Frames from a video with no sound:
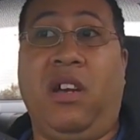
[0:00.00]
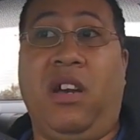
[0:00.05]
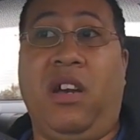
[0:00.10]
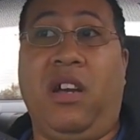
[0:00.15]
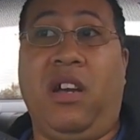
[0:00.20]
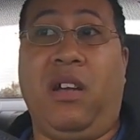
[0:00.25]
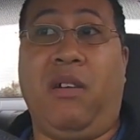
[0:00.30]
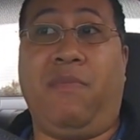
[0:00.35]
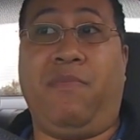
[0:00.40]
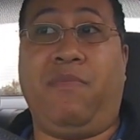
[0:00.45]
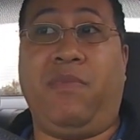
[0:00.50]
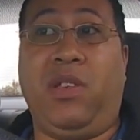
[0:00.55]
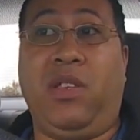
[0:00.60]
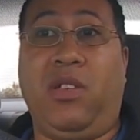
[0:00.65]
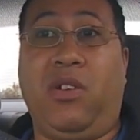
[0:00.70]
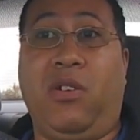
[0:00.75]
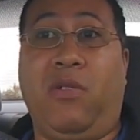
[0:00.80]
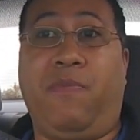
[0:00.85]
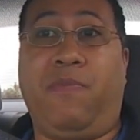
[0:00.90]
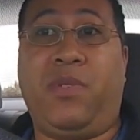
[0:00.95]
uh, you
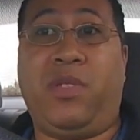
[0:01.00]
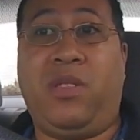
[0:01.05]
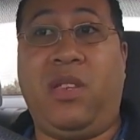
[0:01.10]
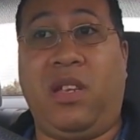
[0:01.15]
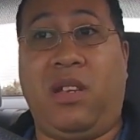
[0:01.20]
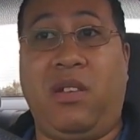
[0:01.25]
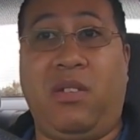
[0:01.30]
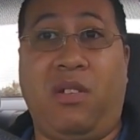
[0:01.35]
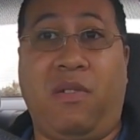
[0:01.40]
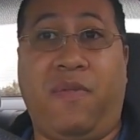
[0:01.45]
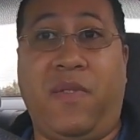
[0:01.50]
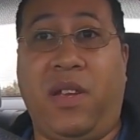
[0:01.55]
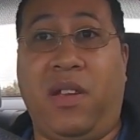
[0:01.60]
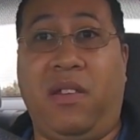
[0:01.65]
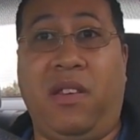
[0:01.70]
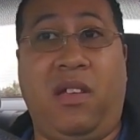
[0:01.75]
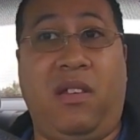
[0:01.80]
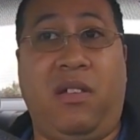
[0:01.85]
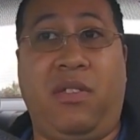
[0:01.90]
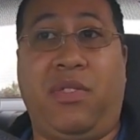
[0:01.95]
know, sticking her
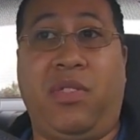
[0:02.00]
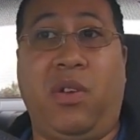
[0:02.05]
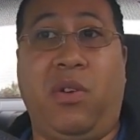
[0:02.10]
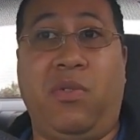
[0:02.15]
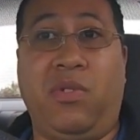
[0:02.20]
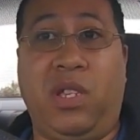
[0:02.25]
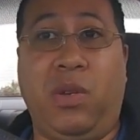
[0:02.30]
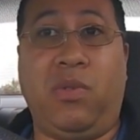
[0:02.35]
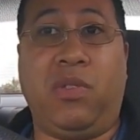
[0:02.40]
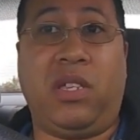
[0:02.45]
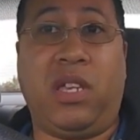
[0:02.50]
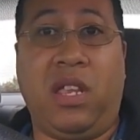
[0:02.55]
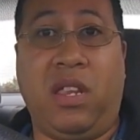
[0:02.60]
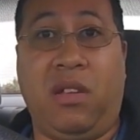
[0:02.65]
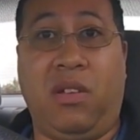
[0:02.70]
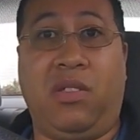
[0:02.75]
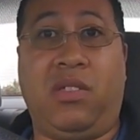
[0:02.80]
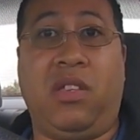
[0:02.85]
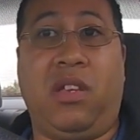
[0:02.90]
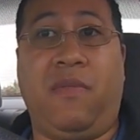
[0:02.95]
finger down her throat and she was
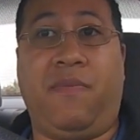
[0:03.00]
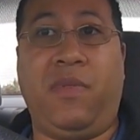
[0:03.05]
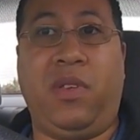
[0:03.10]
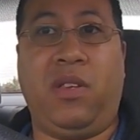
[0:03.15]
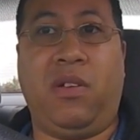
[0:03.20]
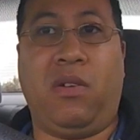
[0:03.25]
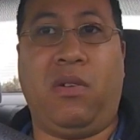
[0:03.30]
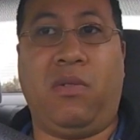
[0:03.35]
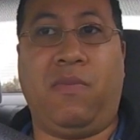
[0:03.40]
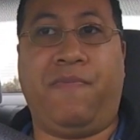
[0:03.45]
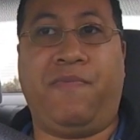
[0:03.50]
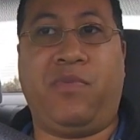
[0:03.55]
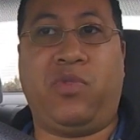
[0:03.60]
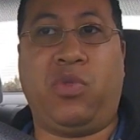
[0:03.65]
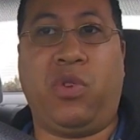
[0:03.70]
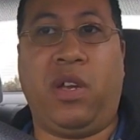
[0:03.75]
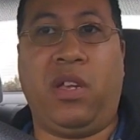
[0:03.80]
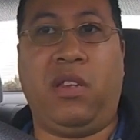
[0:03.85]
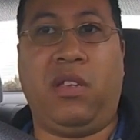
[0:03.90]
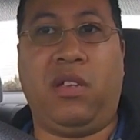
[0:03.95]
getting herself, you know,
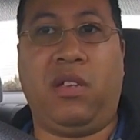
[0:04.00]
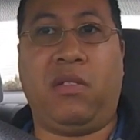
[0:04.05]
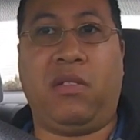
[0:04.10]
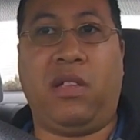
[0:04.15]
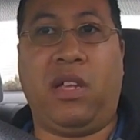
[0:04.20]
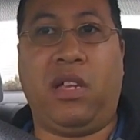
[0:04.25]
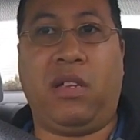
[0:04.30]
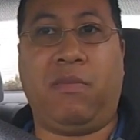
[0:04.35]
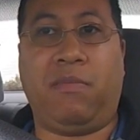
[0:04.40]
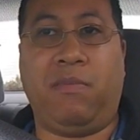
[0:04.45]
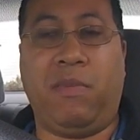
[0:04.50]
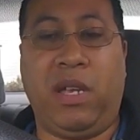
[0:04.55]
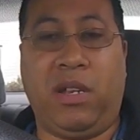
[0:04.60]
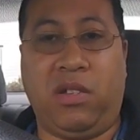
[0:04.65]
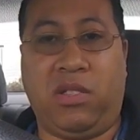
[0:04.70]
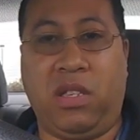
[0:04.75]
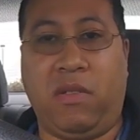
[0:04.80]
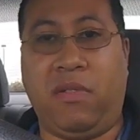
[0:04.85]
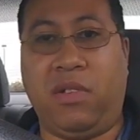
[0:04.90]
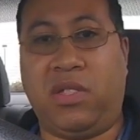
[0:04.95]
trying to like make
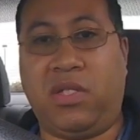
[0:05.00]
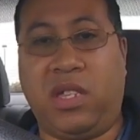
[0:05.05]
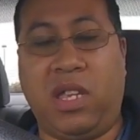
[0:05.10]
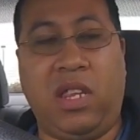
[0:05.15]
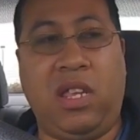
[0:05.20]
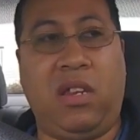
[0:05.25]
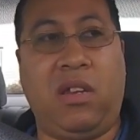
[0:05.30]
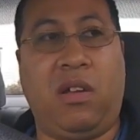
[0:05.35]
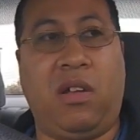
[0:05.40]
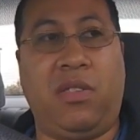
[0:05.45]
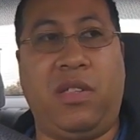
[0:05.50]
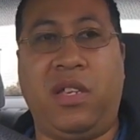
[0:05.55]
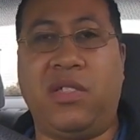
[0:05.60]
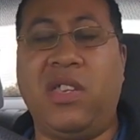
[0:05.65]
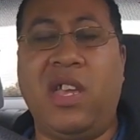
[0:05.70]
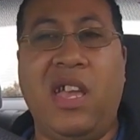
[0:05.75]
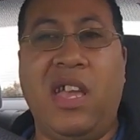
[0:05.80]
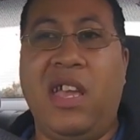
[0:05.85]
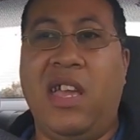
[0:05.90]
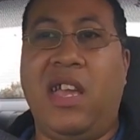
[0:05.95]
herself look skinny and all
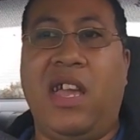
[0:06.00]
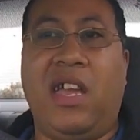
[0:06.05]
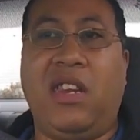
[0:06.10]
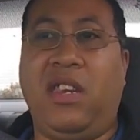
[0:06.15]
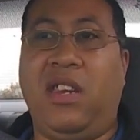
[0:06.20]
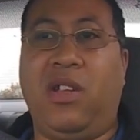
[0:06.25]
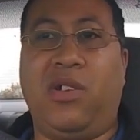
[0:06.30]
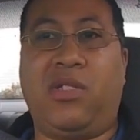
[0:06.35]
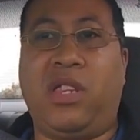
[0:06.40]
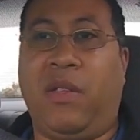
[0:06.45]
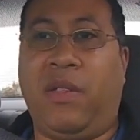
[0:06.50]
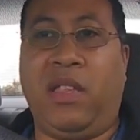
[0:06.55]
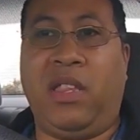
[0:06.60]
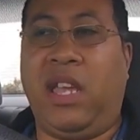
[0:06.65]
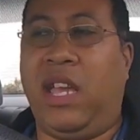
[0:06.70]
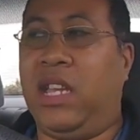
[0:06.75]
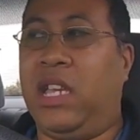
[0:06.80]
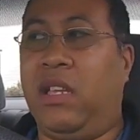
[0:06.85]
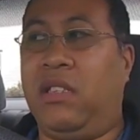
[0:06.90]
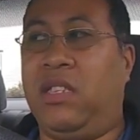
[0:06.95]
this. And you know, stuff like
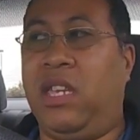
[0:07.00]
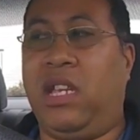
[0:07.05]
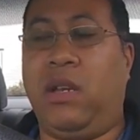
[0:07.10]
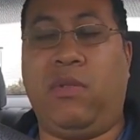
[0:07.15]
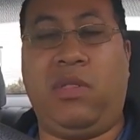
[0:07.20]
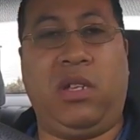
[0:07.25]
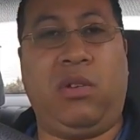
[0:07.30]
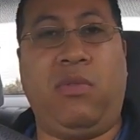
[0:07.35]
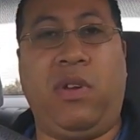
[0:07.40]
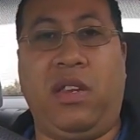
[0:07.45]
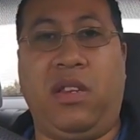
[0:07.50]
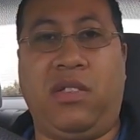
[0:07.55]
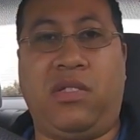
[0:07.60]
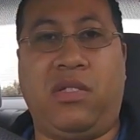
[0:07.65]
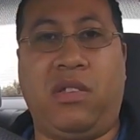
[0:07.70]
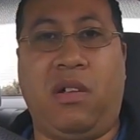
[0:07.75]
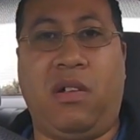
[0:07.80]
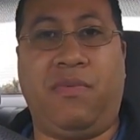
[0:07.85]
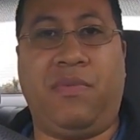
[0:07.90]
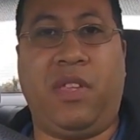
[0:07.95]
that, I get taken with a grain of
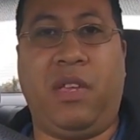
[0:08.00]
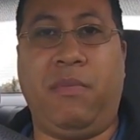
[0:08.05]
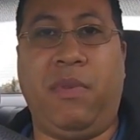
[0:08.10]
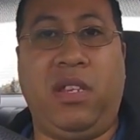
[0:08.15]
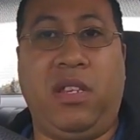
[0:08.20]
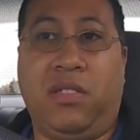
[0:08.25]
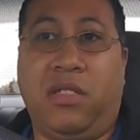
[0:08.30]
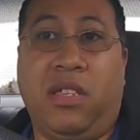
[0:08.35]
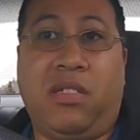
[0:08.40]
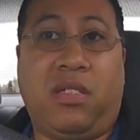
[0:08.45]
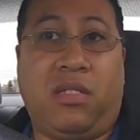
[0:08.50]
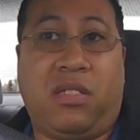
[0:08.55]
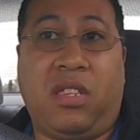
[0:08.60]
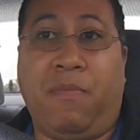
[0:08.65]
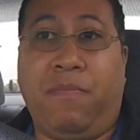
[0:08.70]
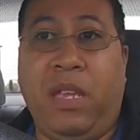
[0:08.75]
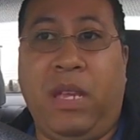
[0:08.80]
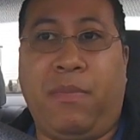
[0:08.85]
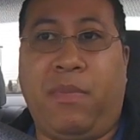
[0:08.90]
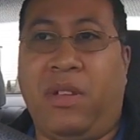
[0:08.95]
salt. I mean, it's just
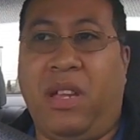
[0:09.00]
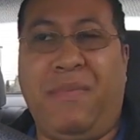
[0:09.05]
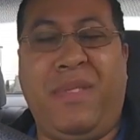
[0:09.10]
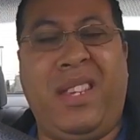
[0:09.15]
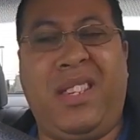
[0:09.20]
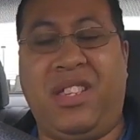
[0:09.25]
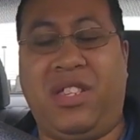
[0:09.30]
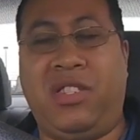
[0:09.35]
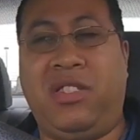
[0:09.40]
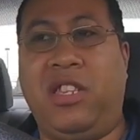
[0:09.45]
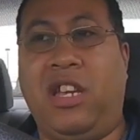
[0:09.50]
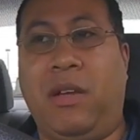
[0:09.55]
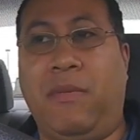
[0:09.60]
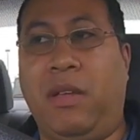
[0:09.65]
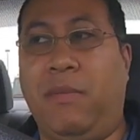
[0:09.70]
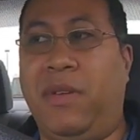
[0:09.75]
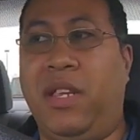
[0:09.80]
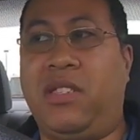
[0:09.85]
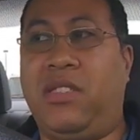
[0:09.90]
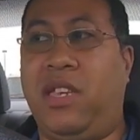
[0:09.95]
some people. I mean, it's just
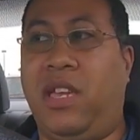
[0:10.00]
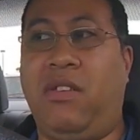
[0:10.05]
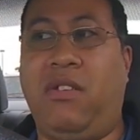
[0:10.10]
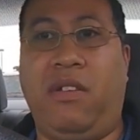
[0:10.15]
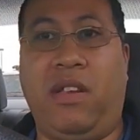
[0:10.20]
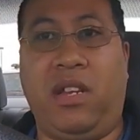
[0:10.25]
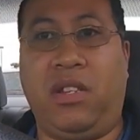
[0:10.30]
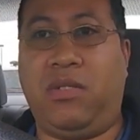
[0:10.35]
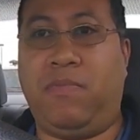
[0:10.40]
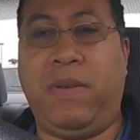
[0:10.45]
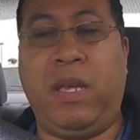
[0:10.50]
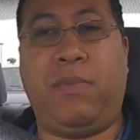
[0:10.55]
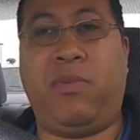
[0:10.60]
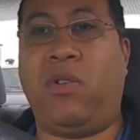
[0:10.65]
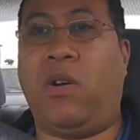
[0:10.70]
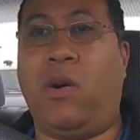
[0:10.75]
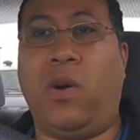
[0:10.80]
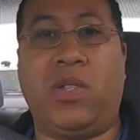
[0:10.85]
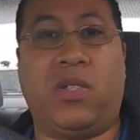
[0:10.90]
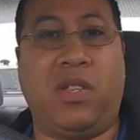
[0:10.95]
dumb. I mean, it's the internet.
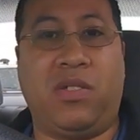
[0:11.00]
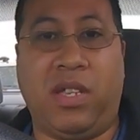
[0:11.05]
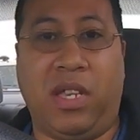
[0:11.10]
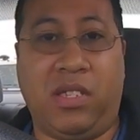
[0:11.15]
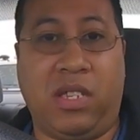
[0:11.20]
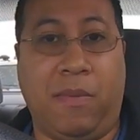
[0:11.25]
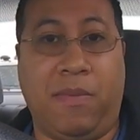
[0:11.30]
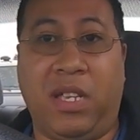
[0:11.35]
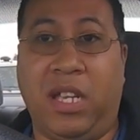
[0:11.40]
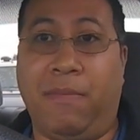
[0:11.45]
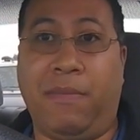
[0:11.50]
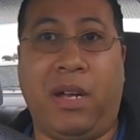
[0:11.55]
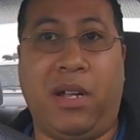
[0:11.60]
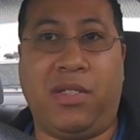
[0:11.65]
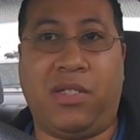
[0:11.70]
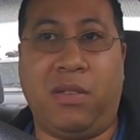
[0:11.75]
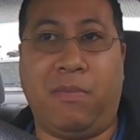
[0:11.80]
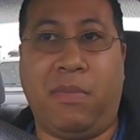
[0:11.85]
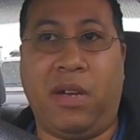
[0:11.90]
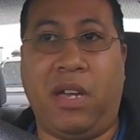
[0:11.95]
People are always gonna say something
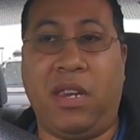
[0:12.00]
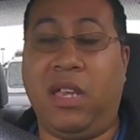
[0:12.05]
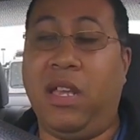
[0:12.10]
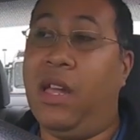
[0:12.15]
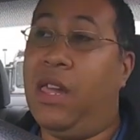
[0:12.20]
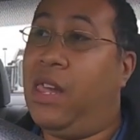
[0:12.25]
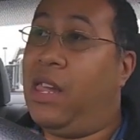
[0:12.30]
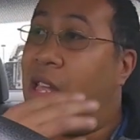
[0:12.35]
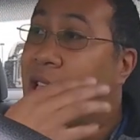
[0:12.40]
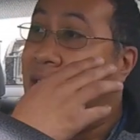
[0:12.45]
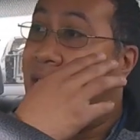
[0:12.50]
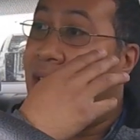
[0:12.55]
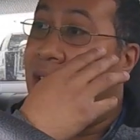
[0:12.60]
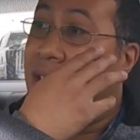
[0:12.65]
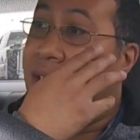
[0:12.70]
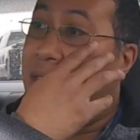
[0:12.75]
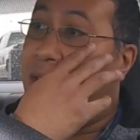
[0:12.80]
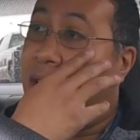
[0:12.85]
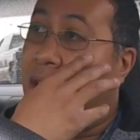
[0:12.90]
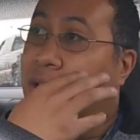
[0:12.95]
about somebody.
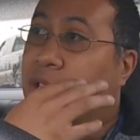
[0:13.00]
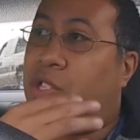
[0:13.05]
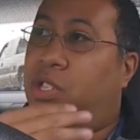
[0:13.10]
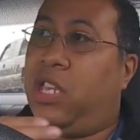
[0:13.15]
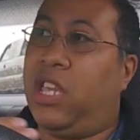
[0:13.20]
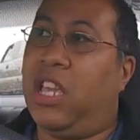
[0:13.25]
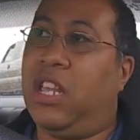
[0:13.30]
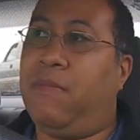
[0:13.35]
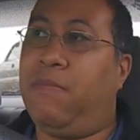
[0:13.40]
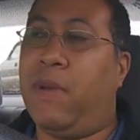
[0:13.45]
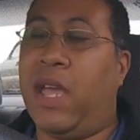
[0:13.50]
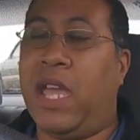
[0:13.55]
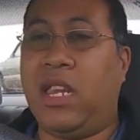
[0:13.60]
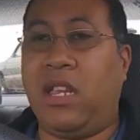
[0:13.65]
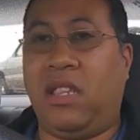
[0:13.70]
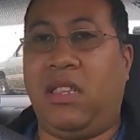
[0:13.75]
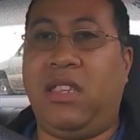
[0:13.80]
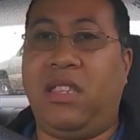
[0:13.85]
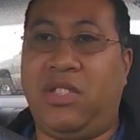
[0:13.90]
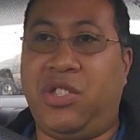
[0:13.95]
Now, she had made
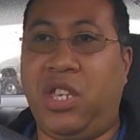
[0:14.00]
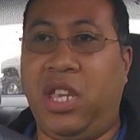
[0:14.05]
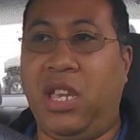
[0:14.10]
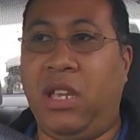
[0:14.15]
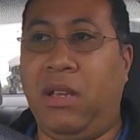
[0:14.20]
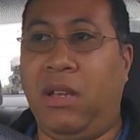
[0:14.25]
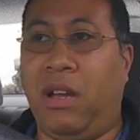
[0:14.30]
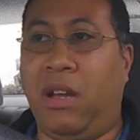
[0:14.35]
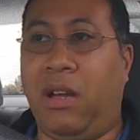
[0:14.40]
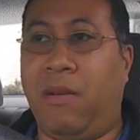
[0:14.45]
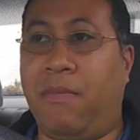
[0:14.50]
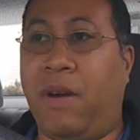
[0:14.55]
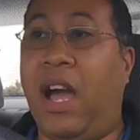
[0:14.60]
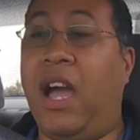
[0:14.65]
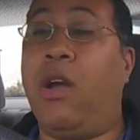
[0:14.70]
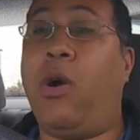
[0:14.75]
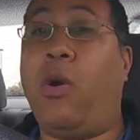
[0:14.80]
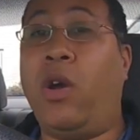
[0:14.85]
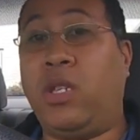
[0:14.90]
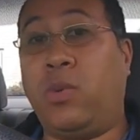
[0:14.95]
it. She, um,
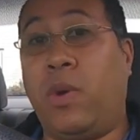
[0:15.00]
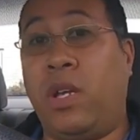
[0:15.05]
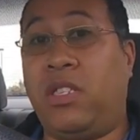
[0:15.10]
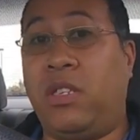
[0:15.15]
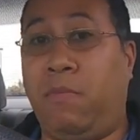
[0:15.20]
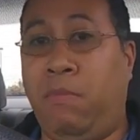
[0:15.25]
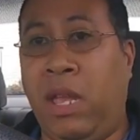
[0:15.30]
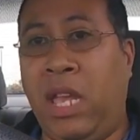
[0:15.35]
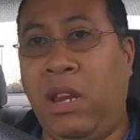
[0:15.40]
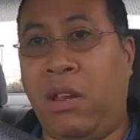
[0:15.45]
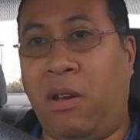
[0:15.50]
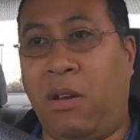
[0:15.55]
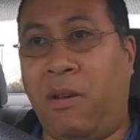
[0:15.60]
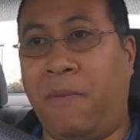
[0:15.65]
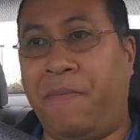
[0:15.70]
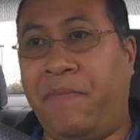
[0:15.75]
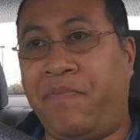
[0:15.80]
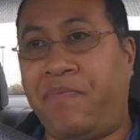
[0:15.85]
I always wanted to meet her,